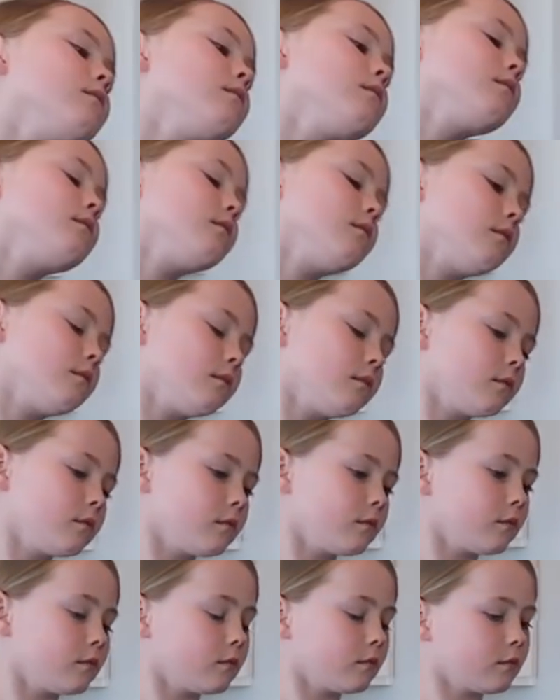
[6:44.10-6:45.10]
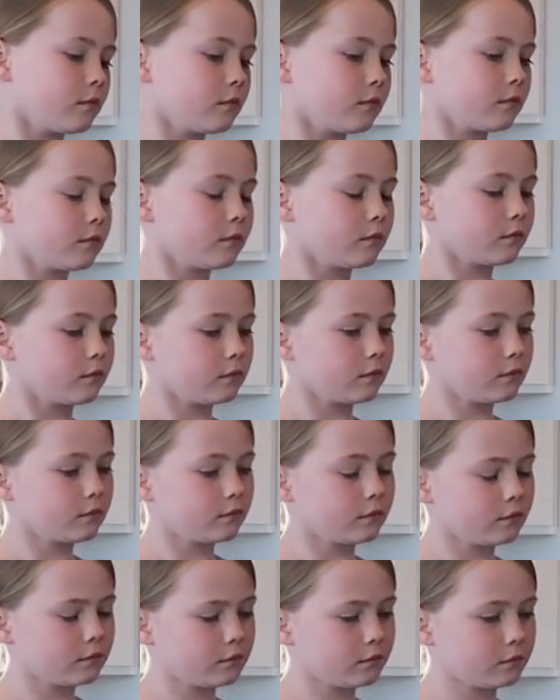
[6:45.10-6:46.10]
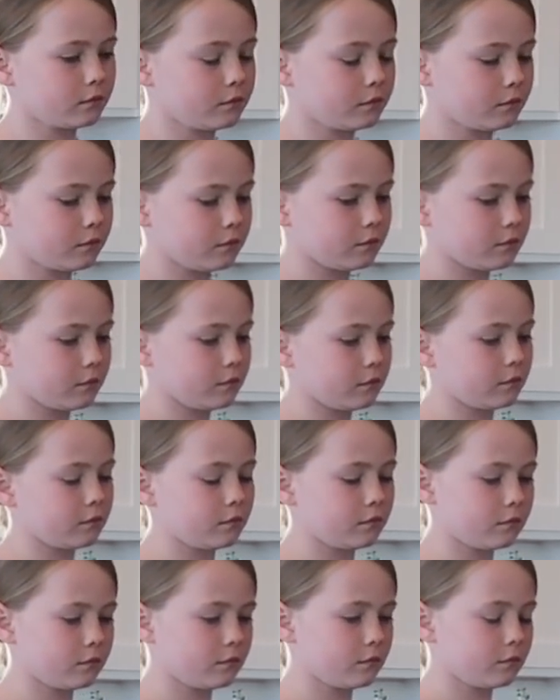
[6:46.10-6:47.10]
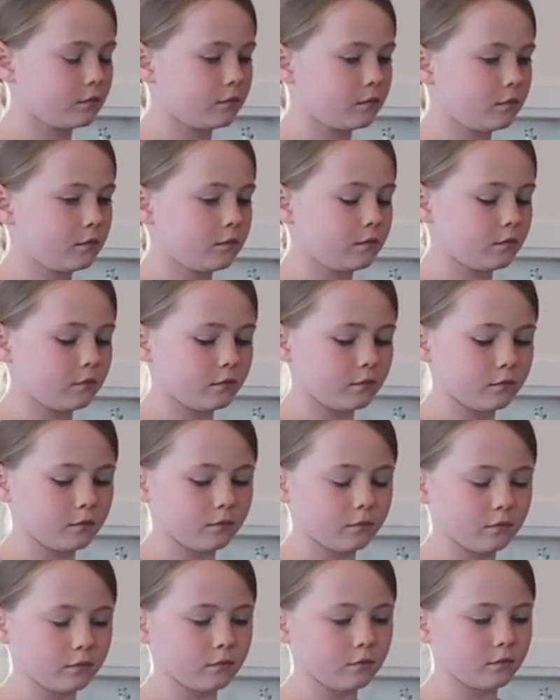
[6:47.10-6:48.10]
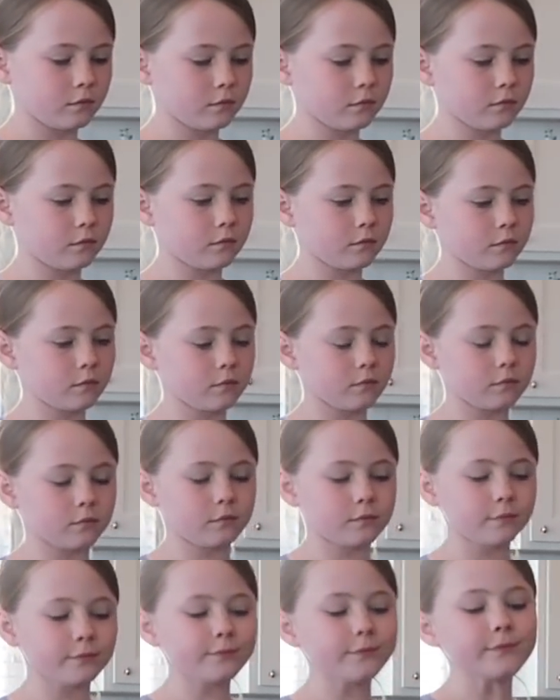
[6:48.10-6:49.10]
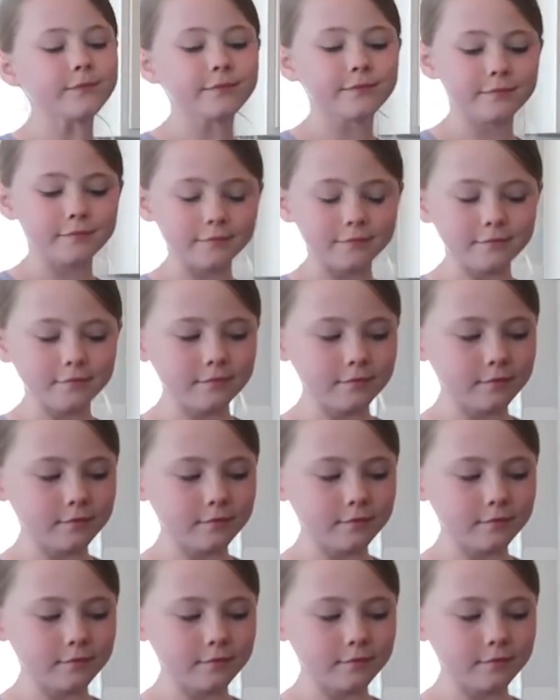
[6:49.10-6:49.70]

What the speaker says: The person shown says nothing.